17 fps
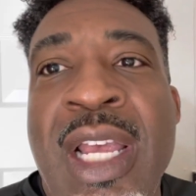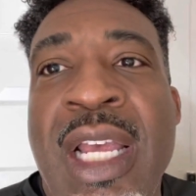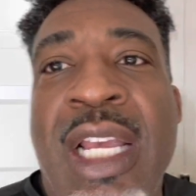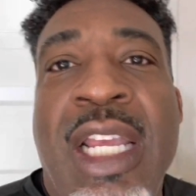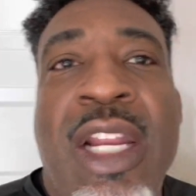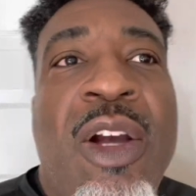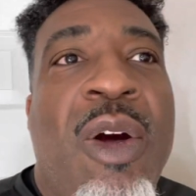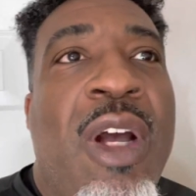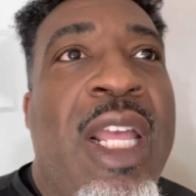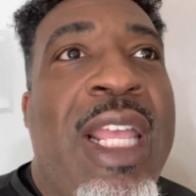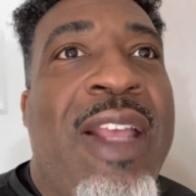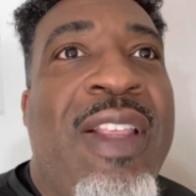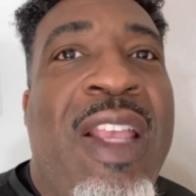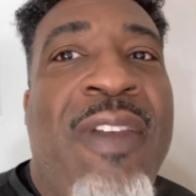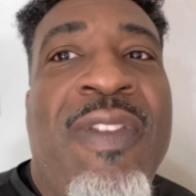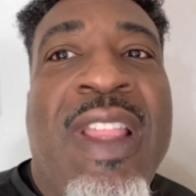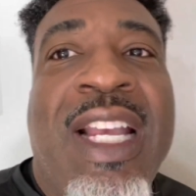You know,
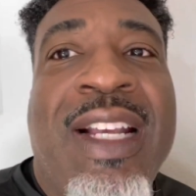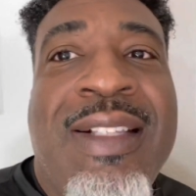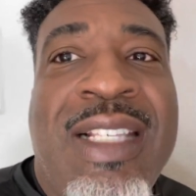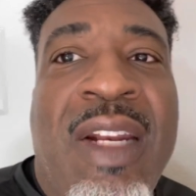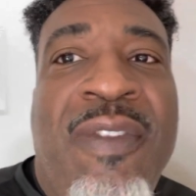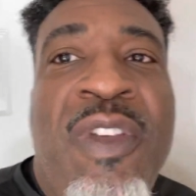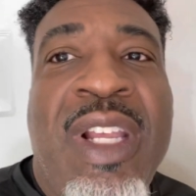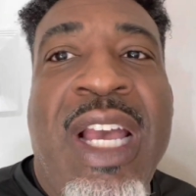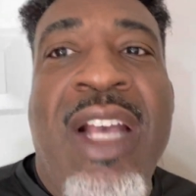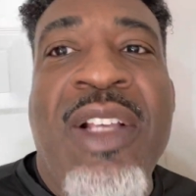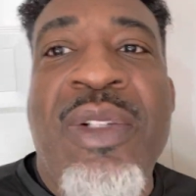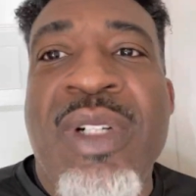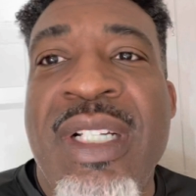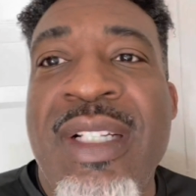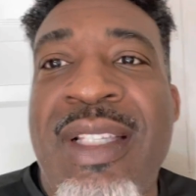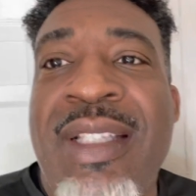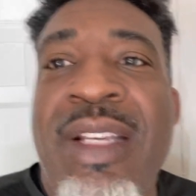if, like I said, if you guys are
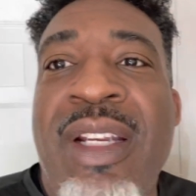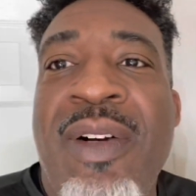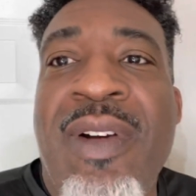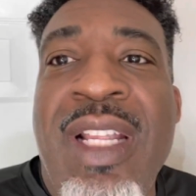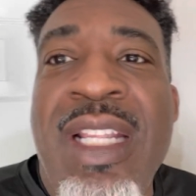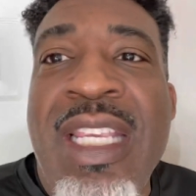considering